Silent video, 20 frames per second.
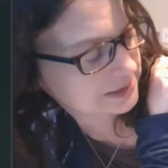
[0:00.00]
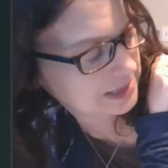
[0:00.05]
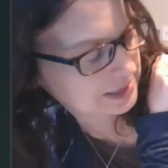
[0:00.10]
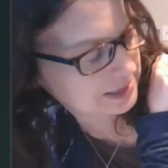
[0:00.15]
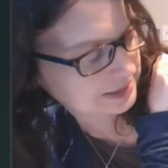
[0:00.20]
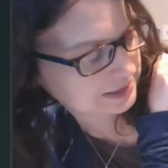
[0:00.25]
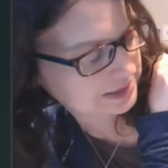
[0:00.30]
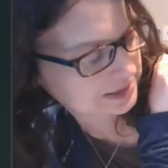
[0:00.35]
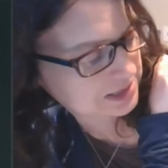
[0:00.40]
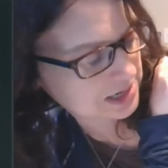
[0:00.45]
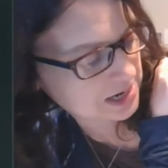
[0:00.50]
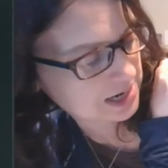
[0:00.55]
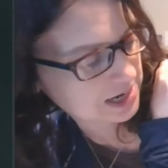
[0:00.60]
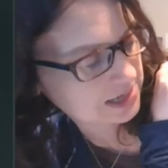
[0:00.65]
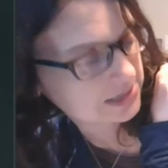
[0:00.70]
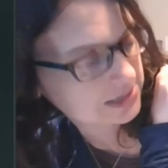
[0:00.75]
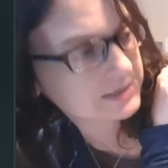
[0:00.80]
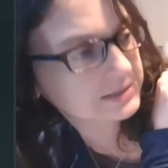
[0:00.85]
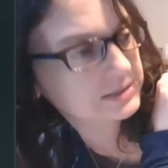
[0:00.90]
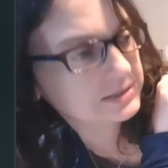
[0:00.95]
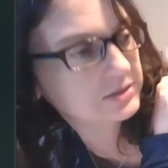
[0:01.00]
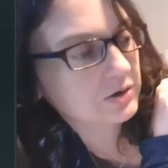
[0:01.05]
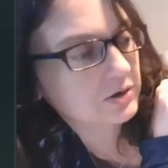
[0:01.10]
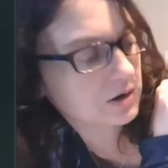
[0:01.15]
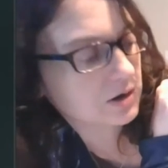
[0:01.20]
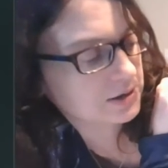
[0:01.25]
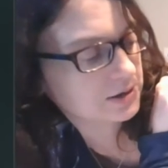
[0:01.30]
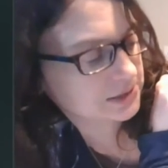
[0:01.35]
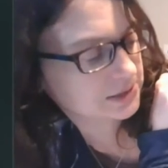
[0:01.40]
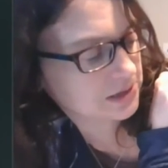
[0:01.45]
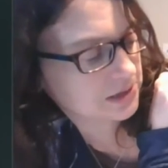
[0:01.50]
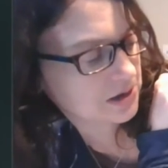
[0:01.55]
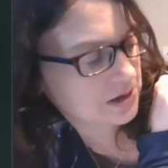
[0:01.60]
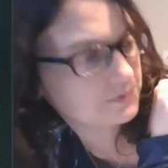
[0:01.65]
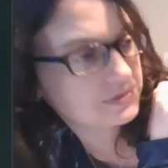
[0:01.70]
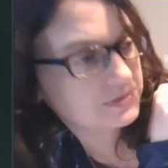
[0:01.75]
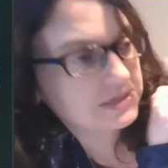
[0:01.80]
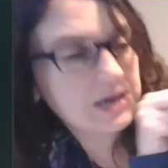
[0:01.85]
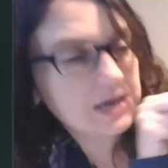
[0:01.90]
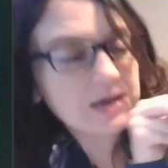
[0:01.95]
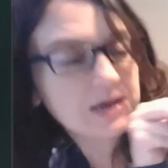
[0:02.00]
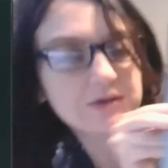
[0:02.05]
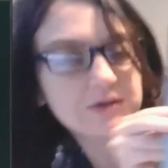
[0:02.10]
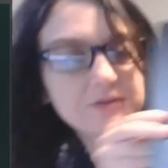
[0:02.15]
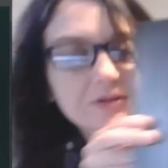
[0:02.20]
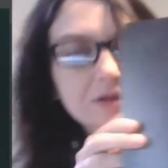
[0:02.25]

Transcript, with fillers: like tiny stars come down.